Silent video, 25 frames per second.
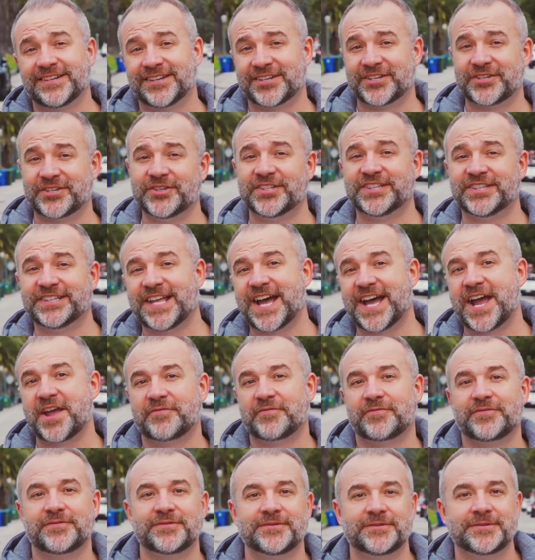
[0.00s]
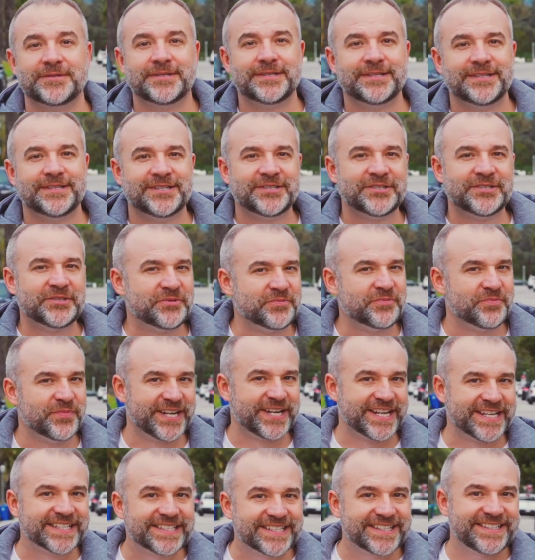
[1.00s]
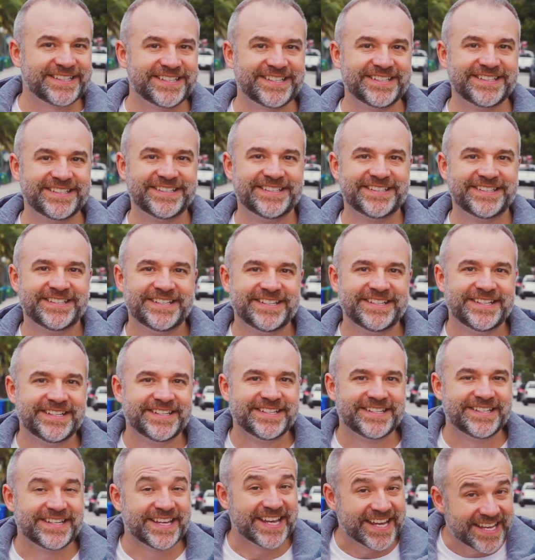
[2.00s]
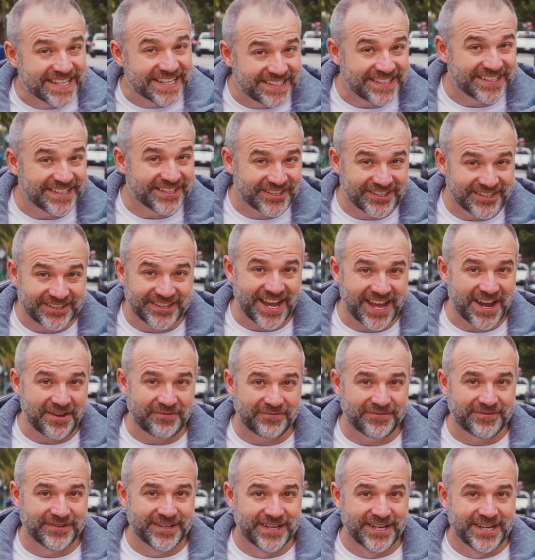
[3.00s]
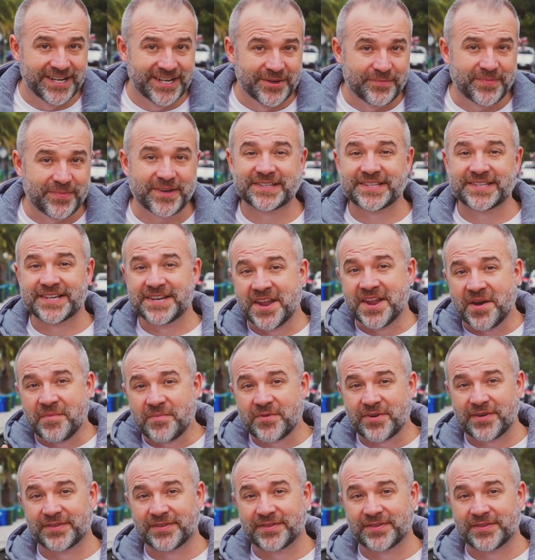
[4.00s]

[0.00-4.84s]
a good life. But is it? Is it a good life? Because a number